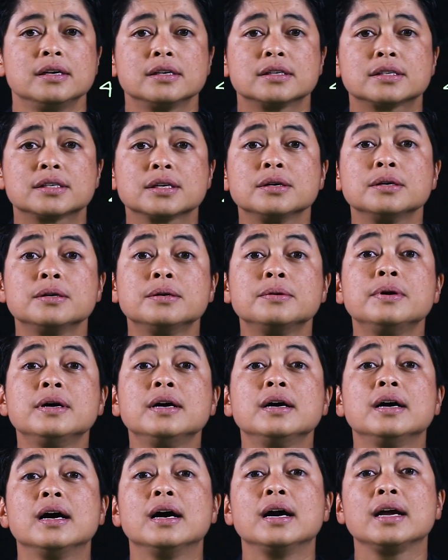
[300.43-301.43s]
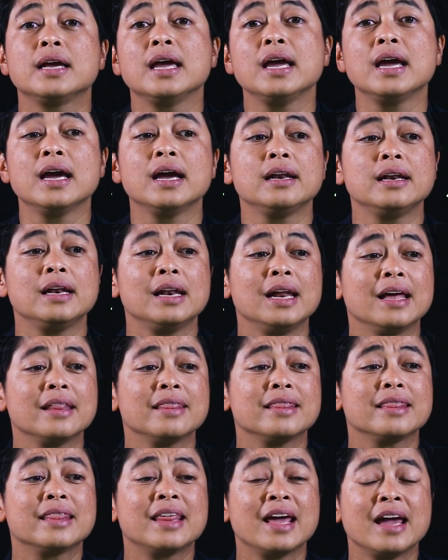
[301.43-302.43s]
So again,
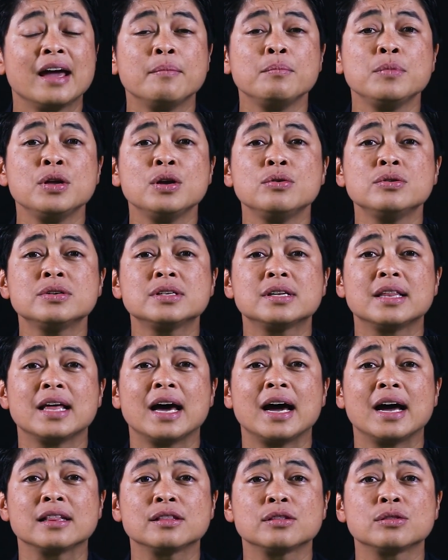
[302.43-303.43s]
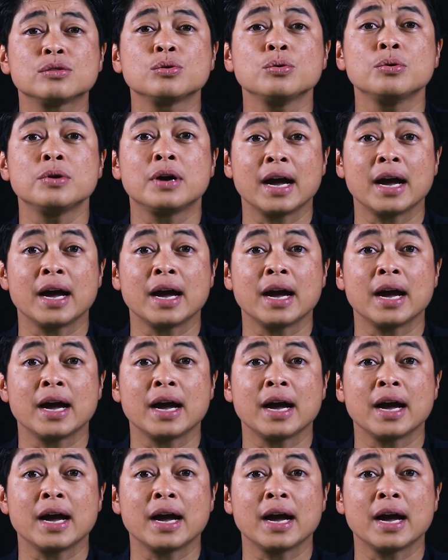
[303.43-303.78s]
let them use that to